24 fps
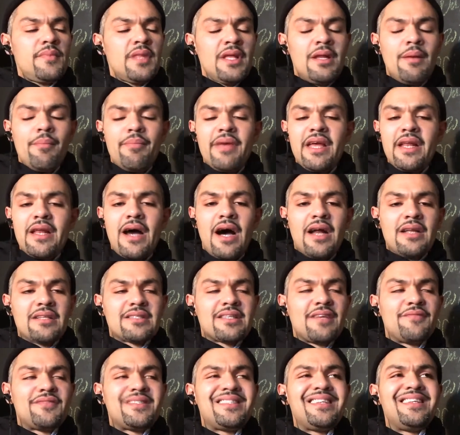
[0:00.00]
And I'm being
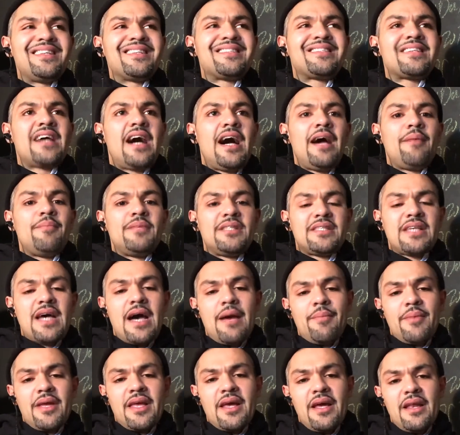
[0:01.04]
honest, I've seen it time and
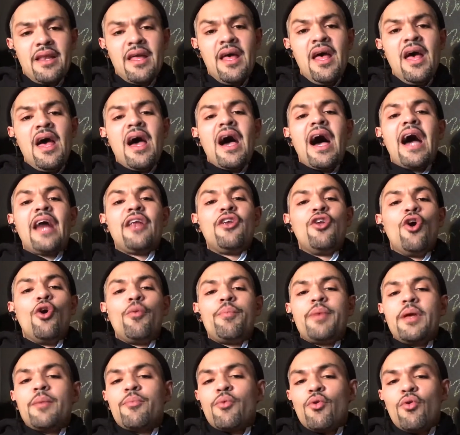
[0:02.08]
time again. I know
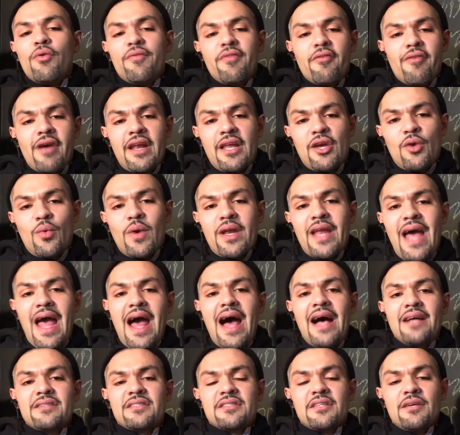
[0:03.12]
people who've already quit. I
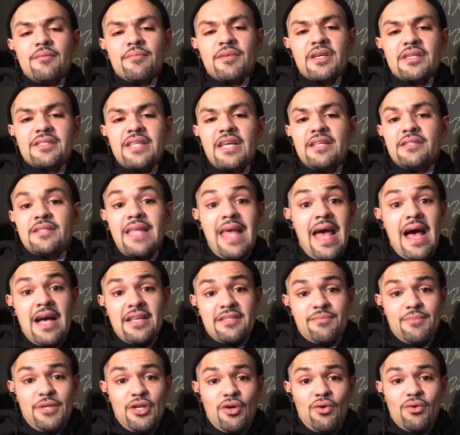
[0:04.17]
asked them, because they
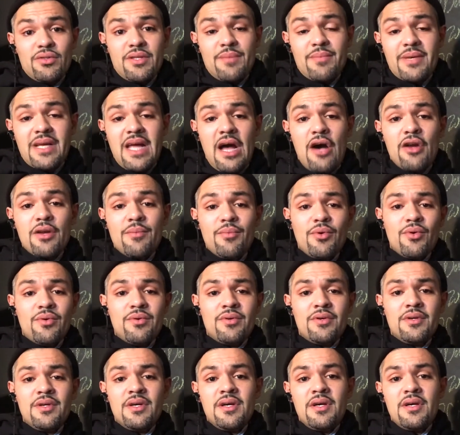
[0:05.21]
asked me to hold them accountable.
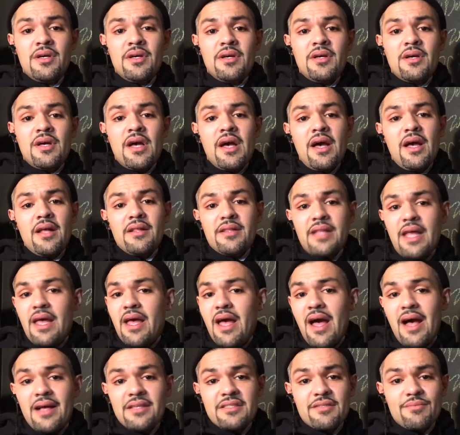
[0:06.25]
They
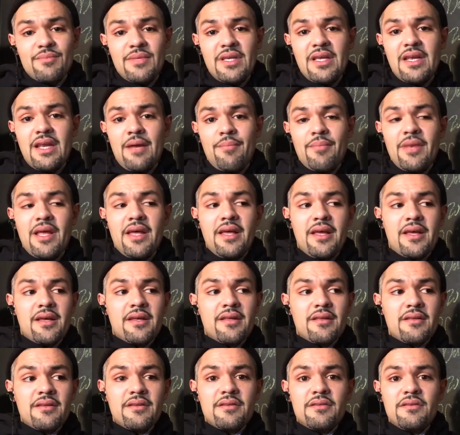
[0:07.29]
asked me, and I'm
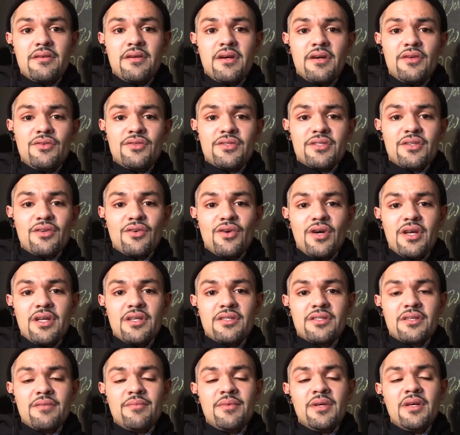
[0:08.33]
like, yo, are you still going to
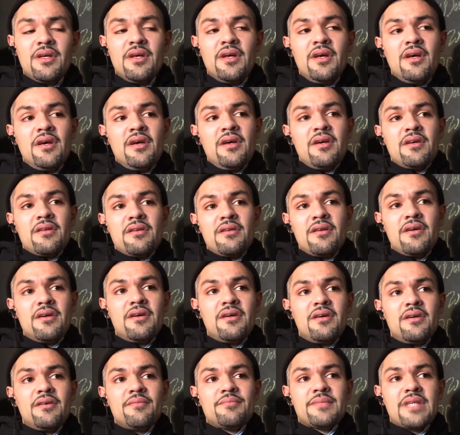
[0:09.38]
the gym? No,
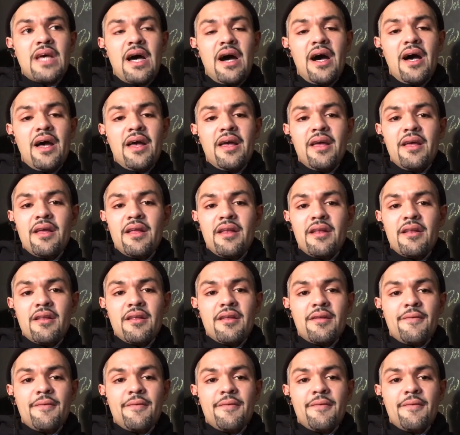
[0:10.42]
I'm tired.